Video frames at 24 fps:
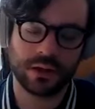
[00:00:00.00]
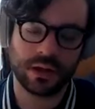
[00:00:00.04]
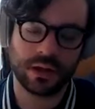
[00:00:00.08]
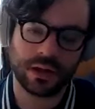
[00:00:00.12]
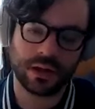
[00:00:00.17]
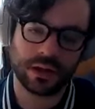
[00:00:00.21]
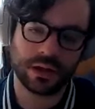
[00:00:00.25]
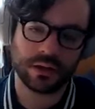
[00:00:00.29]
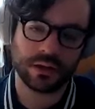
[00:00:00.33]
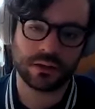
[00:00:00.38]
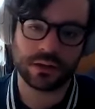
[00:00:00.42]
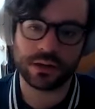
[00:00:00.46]

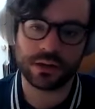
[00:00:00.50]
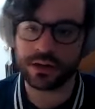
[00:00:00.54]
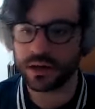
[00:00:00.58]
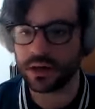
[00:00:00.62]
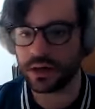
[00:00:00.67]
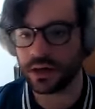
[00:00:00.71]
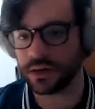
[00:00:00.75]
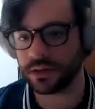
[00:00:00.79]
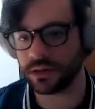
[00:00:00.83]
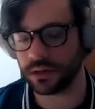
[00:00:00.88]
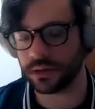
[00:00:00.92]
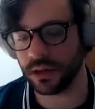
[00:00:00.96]
Early
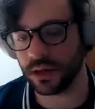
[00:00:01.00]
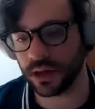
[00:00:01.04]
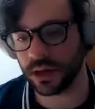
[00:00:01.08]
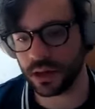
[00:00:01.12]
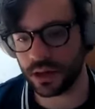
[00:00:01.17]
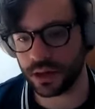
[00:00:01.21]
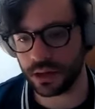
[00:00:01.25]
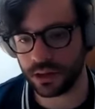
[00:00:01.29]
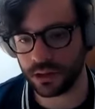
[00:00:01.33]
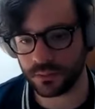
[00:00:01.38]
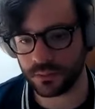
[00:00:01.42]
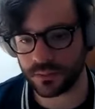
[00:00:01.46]
on,
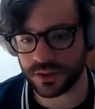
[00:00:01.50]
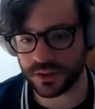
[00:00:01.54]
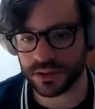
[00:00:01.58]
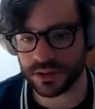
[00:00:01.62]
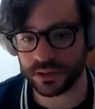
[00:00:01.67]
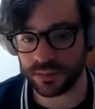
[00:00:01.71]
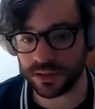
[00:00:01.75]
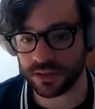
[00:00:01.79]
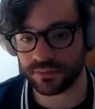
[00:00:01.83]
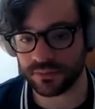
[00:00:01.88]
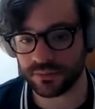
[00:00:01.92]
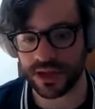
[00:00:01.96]
it was going
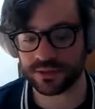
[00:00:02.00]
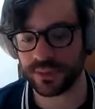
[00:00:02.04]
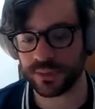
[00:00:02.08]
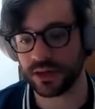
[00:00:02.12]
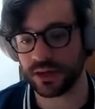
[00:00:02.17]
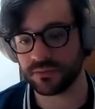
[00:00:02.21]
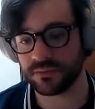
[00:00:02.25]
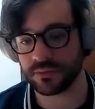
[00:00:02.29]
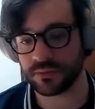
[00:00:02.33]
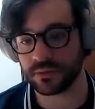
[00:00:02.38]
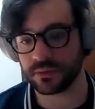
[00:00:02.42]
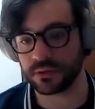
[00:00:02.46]
to be the
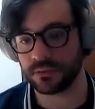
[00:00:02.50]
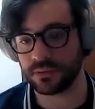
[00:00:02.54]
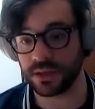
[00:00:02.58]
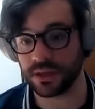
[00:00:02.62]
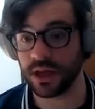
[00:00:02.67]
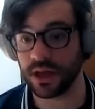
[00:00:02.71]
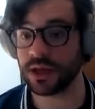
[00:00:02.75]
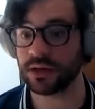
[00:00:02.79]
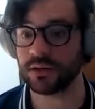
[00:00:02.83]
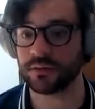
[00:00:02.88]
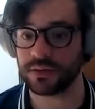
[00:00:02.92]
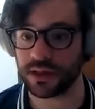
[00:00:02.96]
flashback for the
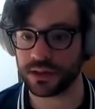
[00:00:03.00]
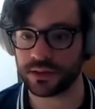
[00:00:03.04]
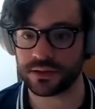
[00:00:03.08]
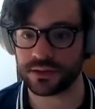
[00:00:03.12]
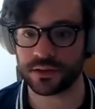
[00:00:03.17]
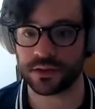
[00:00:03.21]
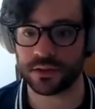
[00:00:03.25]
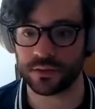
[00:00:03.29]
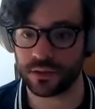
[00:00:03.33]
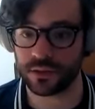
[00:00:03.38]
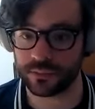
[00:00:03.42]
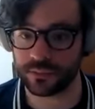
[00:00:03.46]
end of Day
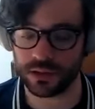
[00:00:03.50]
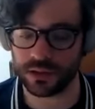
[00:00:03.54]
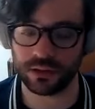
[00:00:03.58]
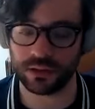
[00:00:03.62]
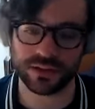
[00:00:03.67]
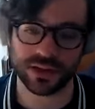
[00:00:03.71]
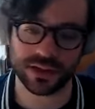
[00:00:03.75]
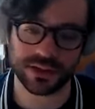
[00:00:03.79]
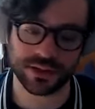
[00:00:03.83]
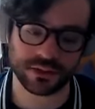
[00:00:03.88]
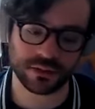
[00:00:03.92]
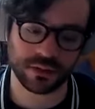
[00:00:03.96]
2 or the middle of
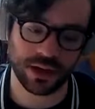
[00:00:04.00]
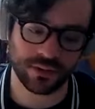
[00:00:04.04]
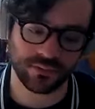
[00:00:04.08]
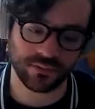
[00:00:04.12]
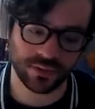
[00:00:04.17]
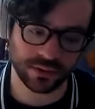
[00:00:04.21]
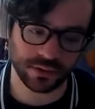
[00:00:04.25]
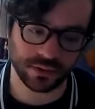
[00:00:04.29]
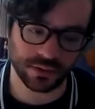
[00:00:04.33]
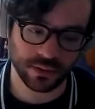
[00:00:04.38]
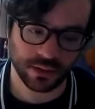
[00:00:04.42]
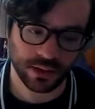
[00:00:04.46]
Day 2
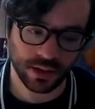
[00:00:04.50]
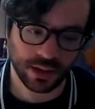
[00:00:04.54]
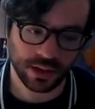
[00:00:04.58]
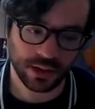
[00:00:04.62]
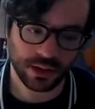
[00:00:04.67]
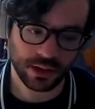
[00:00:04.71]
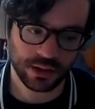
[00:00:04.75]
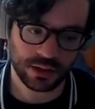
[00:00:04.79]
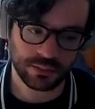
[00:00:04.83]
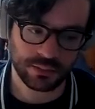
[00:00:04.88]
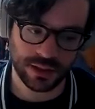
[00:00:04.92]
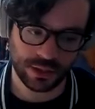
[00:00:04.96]
after
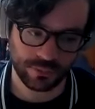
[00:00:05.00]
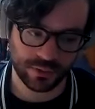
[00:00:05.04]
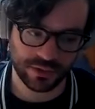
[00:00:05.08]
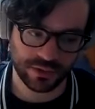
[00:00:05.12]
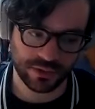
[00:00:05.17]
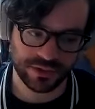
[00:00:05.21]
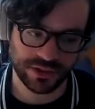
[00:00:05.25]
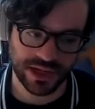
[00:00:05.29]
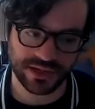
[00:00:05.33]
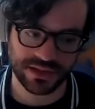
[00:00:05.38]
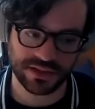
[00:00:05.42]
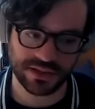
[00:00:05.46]
you meet up with
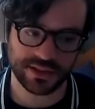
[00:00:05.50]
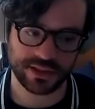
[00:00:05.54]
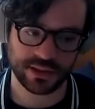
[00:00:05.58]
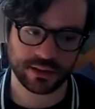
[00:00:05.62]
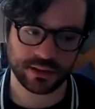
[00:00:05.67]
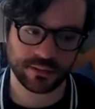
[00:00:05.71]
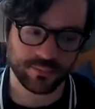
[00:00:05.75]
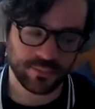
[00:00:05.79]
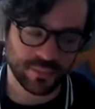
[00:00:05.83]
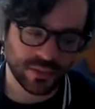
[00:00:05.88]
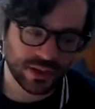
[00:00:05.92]
Jesse,